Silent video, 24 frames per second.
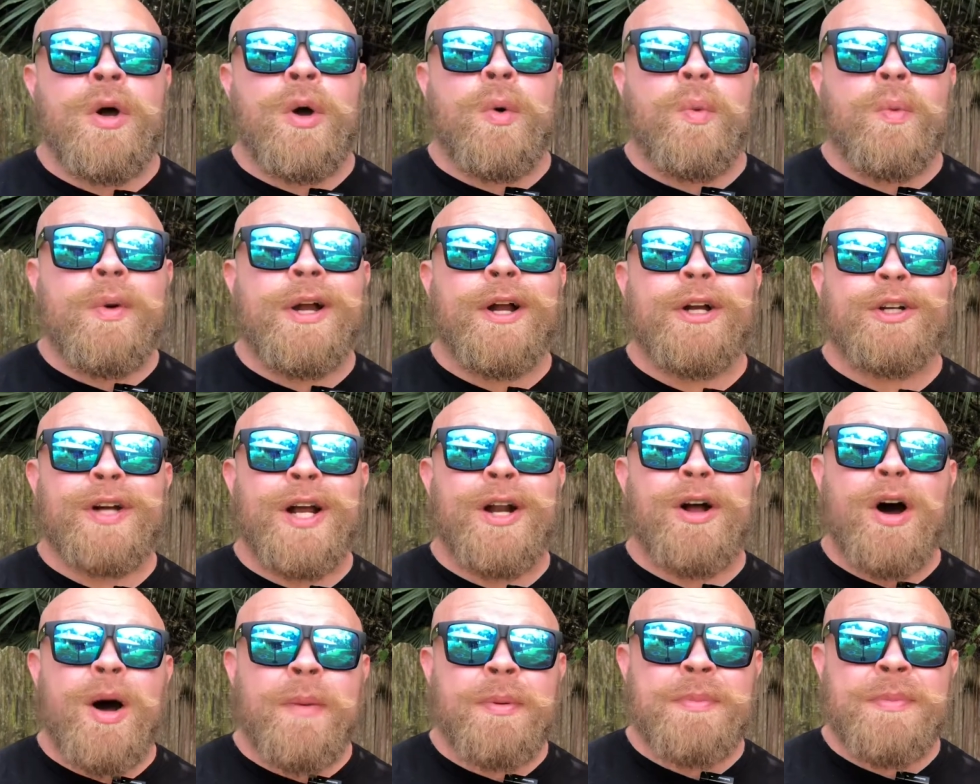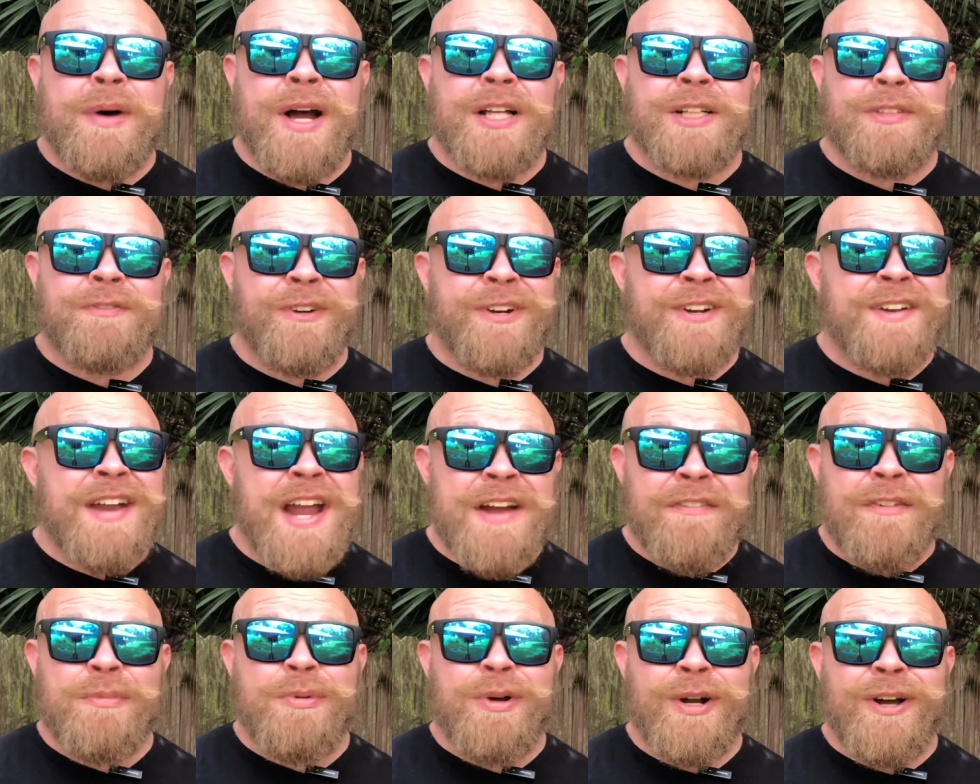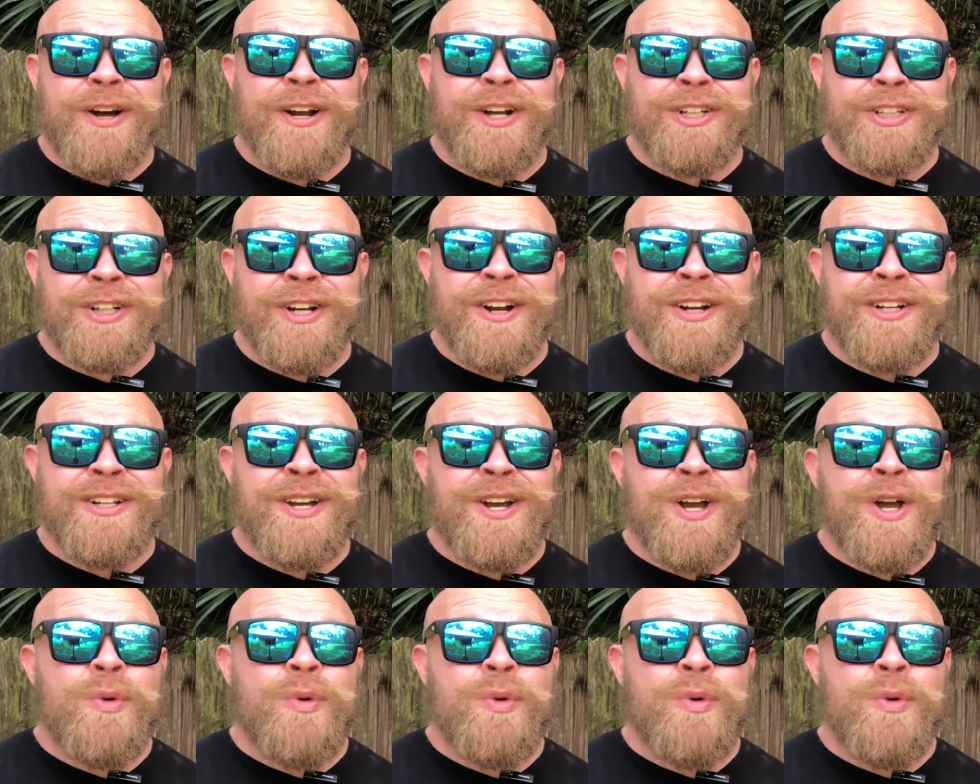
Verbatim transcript: We're trying to optimize for never putting on a shirt,